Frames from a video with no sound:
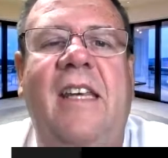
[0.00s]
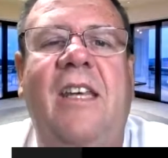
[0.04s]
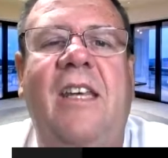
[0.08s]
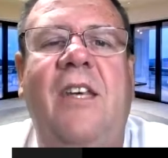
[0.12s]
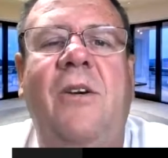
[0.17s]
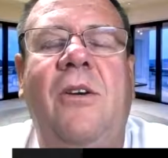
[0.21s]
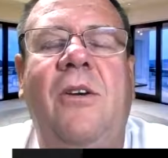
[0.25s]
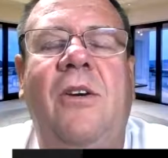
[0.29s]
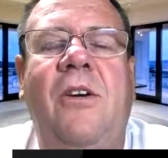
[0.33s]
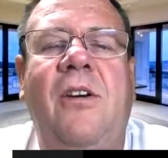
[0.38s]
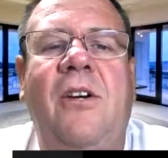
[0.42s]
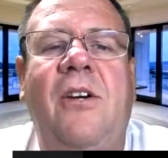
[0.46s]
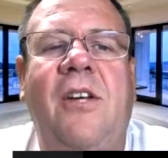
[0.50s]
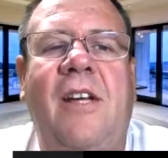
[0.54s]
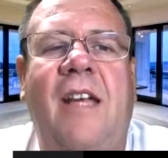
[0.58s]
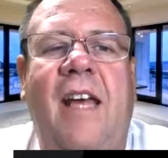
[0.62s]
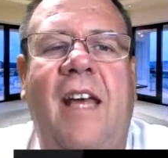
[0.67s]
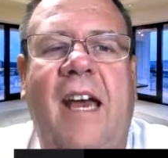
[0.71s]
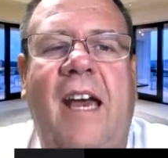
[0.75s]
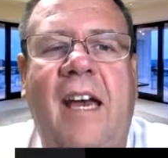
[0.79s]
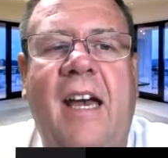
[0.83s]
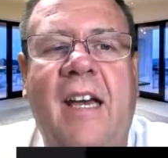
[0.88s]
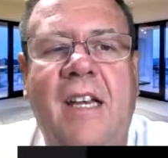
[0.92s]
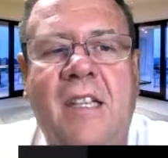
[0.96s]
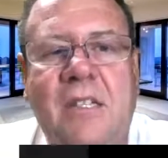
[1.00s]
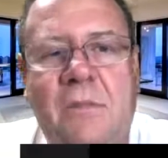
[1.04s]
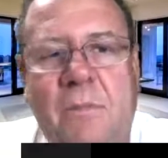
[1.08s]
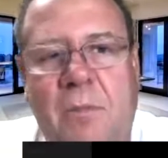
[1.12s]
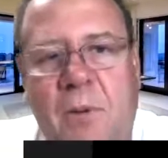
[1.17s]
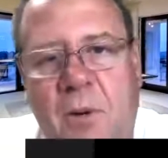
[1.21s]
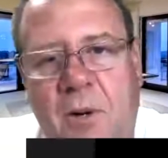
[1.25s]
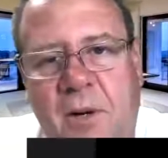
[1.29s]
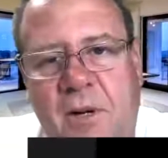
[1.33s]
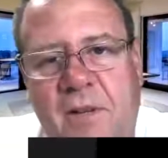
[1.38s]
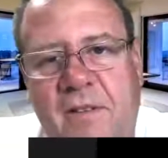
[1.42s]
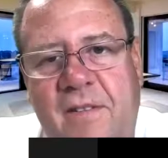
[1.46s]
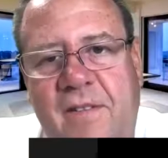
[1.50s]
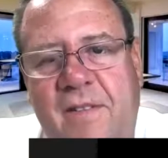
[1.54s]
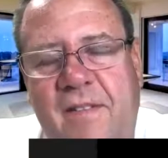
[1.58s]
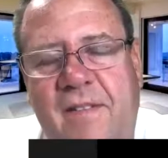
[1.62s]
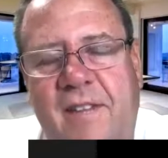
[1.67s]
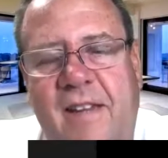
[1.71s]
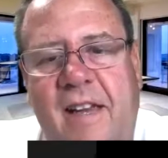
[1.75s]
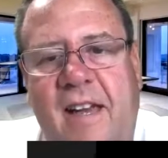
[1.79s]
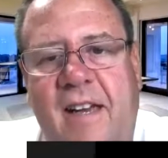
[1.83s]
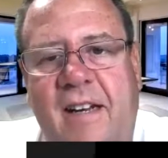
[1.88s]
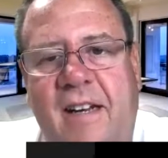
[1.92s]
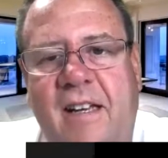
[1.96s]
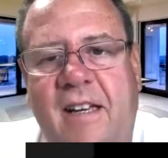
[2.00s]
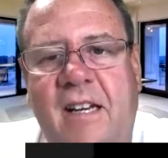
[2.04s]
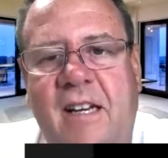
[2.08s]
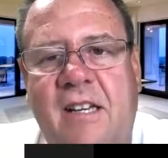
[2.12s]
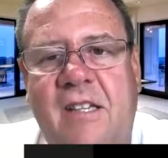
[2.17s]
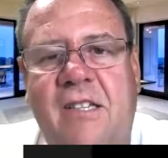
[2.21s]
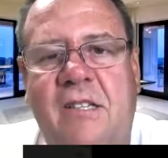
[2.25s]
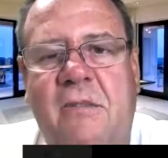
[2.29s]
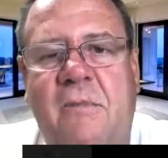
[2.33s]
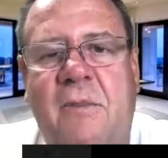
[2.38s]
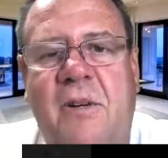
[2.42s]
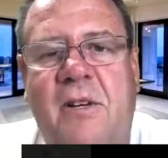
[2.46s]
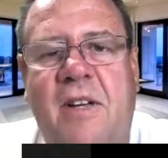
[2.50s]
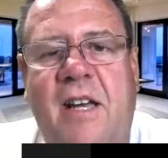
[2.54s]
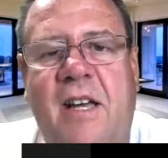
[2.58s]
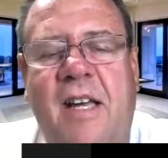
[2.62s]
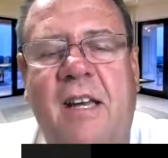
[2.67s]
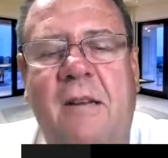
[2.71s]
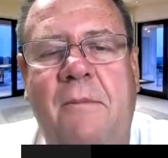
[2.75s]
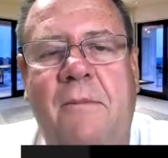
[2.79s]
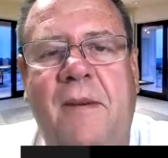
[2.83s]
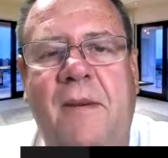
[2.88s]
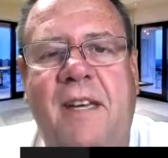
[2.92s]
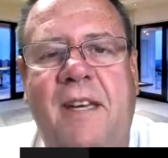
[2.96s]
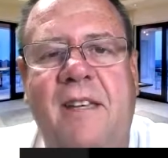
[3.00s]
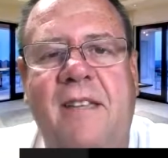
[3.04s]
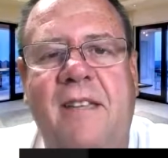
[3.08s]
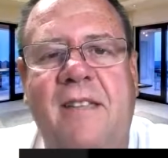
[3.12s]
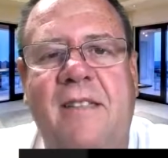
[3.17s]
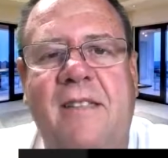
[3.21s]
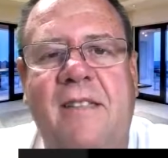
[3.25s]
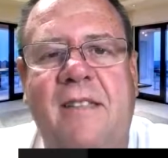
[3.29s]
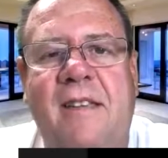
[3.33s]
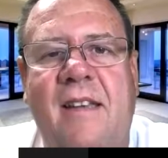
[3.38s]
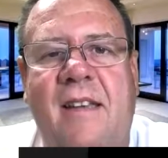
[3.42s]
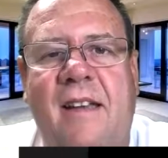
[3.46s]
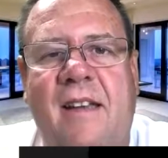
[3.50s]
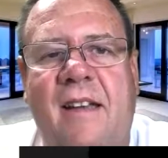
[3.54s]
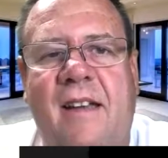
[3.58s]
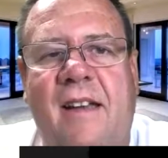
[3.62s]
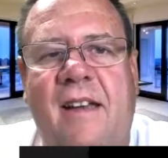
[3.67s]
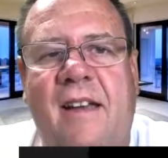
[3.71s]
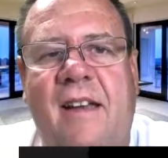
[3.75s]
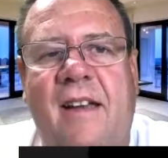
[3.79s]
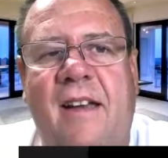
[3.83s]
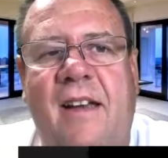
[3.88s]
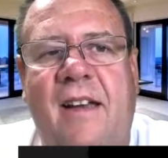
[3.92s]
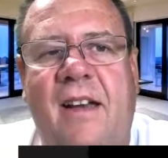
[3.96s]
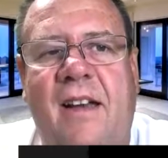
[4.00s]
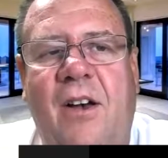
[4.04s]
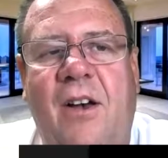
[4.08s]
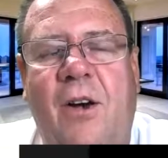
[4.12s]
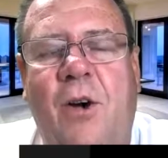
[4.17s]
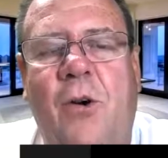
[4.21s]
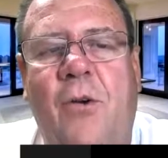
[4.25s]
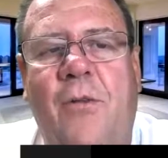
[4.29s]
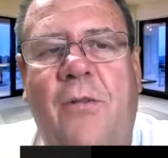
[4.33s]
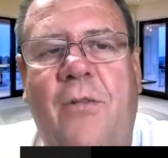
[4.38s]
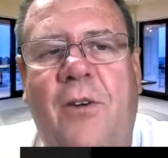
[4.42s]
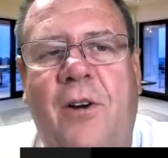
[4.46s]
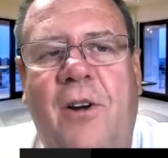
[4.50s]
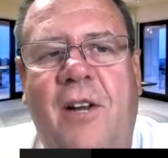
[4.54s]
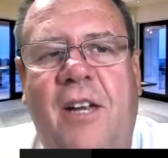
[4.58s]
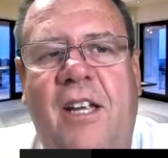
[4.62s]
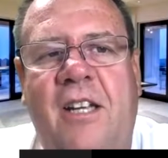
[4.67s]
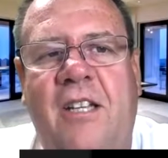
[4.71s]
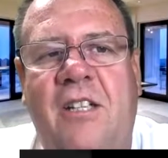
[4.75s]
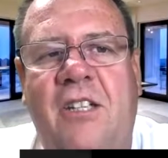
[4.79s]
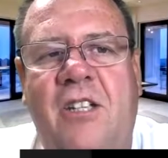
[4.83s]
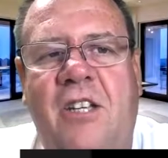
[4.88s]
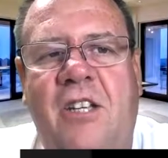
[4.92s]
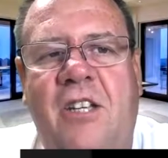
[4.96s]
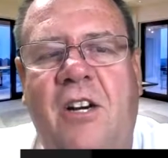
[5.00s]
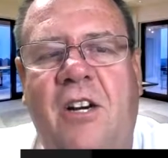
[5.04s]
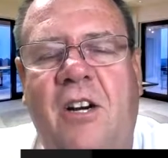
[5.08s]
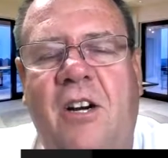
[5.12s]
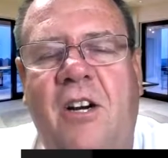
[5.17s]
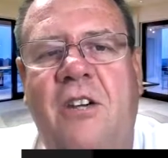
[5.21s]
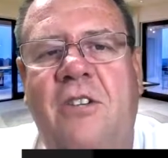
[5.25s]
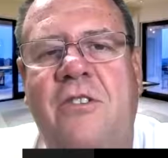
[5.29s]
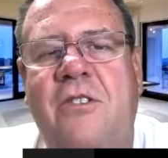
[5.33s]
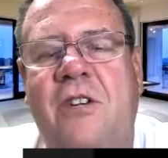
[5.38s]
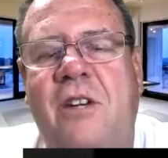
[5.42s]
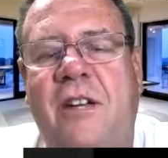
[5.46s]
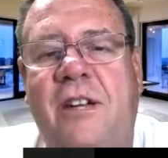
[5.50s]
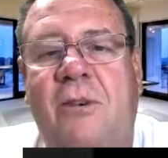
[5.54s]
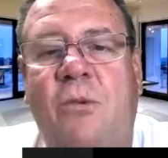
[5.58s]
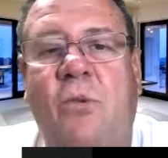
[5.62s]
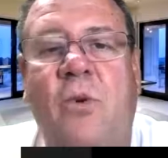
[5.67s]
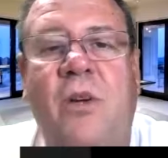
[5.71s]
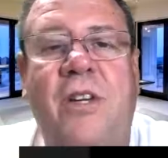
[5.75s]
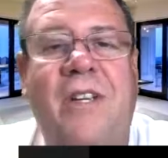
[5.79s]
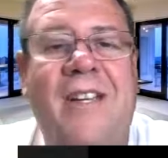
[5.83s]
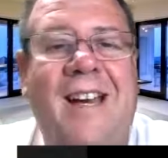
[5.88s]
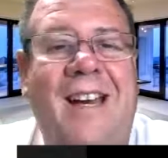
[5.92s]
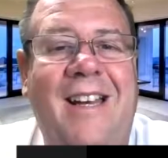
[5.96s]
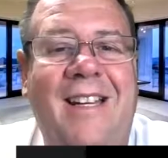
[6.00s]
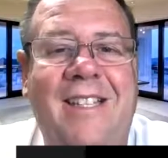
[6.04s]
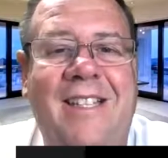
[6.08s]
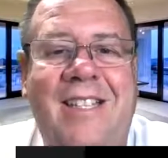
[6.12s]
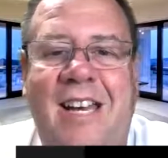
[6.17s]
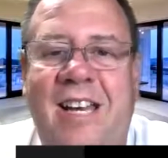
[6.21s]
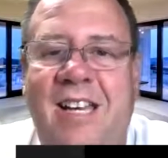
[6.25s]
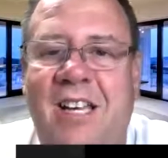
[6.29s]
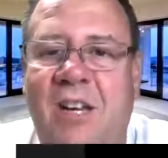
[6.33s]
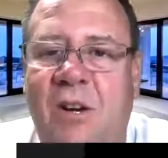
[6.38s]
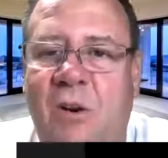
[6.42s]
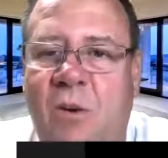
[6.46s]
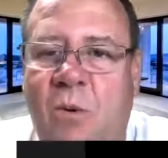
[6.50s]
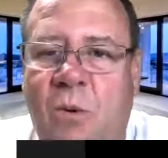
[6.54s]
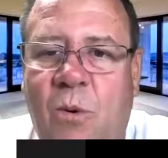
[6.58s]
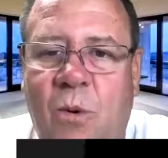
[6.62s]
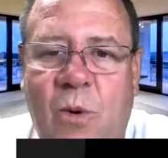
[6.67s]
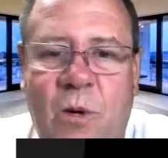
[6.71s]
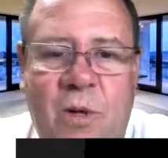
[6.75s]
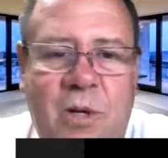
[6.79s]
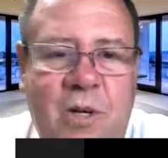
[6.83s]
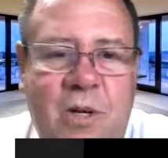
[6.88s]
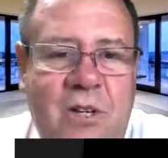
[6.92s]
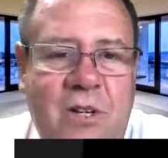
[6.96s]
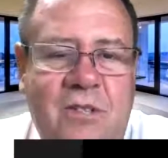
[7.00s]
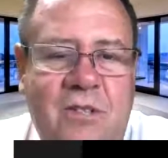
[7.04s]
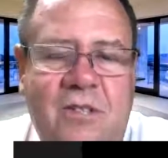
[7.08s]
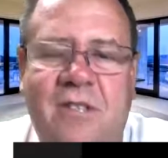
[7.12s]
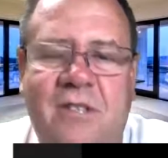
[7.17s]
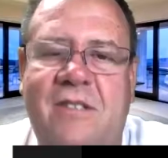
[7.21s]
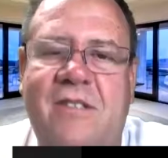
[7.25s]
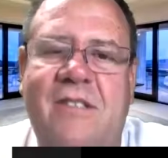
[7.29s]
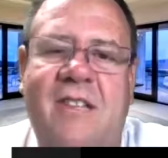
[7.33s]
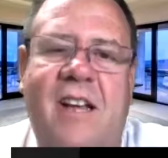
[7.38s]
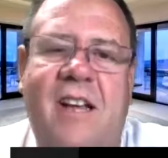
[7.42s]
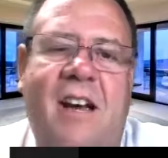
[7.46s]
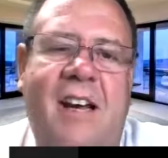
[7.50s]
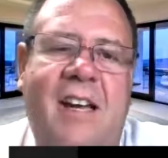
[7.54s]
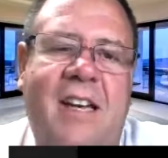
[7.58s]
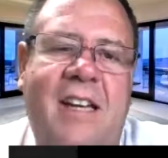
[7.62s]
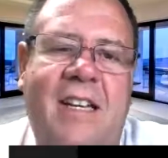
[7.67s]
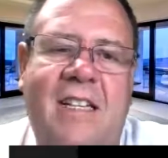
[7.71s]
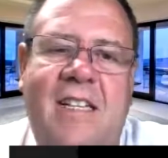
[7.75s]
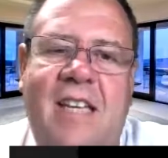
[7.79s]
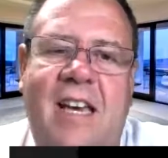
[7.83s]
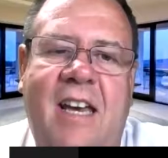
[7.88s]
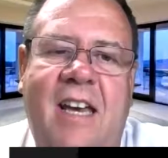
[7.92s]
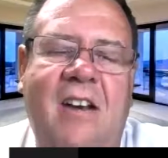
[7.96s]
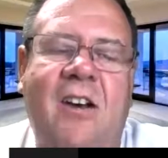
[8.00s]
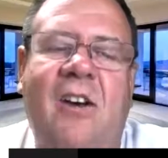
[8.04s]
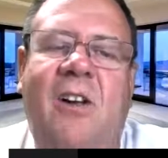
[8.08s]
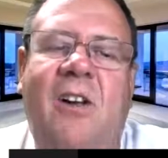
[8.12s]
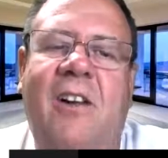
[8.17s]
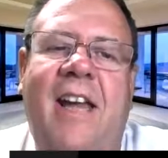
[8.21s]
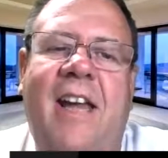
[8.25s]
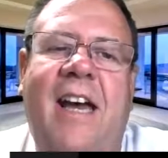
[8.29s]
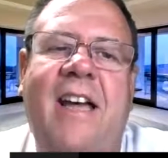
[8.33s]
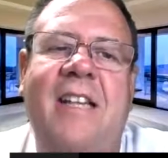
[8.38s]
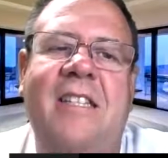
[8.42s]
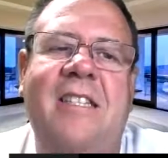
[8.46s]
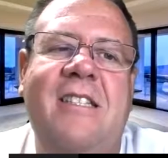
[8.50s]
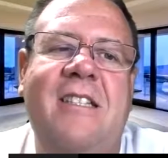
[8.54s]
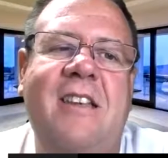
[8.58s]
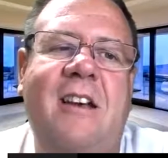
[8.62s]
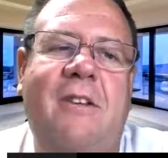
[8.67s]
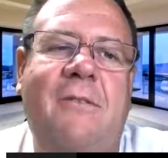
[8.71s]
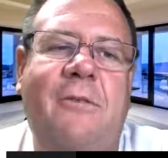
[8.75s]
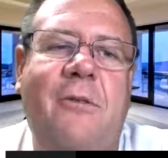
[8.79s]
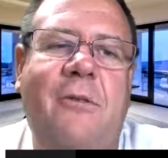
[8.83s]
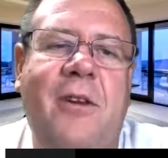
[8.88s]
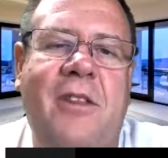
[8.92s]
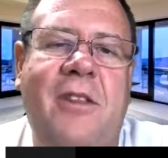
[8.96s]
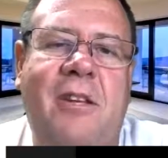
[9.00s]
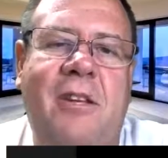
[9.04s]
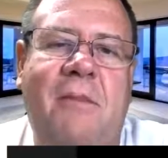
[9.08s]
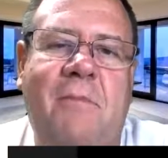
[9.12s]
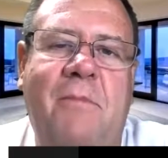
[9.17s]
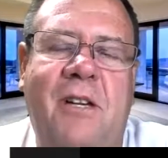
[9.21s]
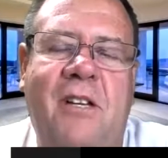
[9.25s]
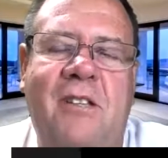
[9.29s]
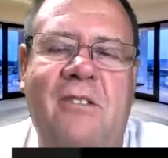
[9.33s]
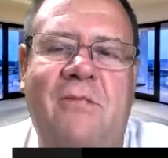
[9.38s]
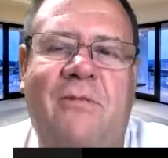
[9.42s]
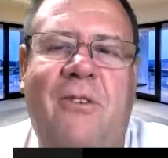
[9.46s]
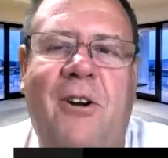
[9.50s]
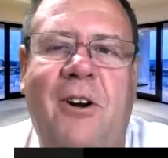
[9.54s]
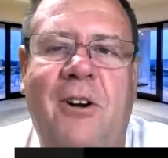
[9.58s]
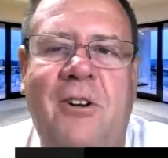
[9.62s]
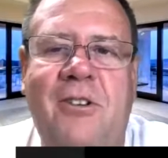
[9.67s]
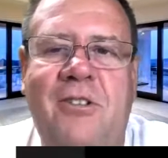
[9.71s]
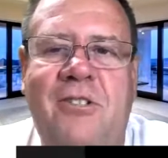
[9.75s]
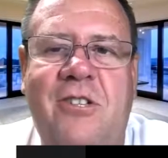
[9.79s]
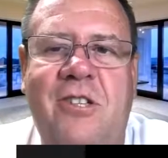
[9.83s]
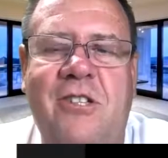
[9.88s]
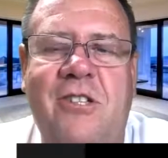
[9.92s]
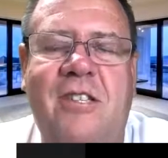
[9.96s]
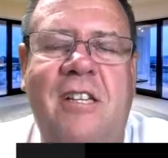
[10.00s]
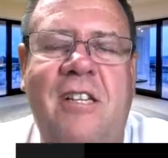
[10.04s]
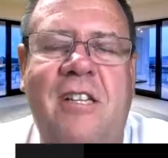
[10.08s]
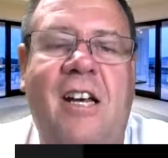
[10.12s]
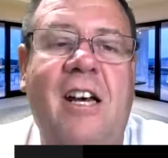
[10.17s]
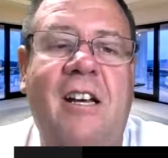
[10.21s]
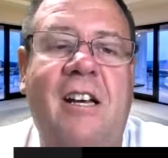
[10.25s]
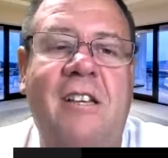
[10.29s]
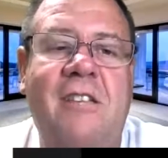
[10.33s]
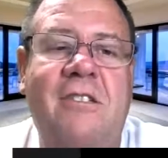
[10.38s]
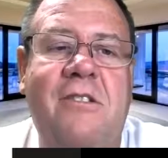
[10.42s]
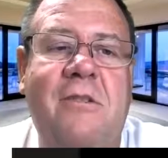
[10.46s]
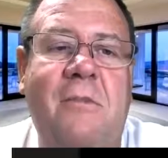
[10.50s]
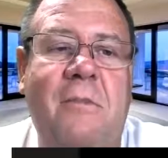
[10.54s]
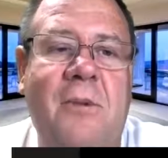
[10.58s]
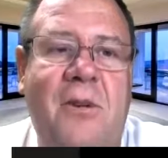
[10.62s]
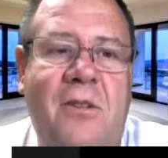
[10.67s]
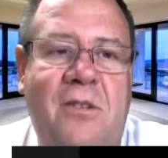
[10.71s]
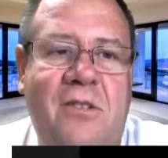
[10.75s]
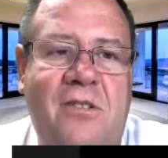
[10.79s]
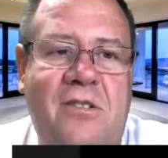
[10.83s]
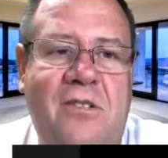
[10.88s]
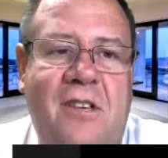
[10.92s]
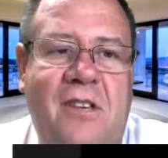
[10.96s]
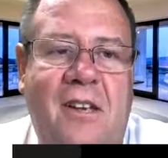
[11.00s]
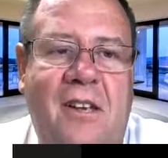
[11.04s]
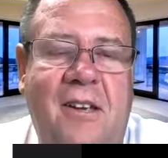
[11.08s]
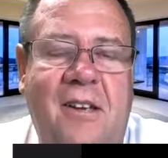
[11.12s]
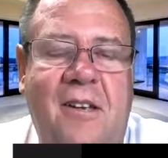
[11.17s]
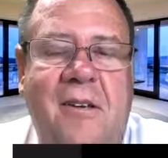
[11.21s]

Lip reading: You could export that customer database over into Kartra. It would not take your orders. It's not going to take all that stuff with it. But as far as just the customers,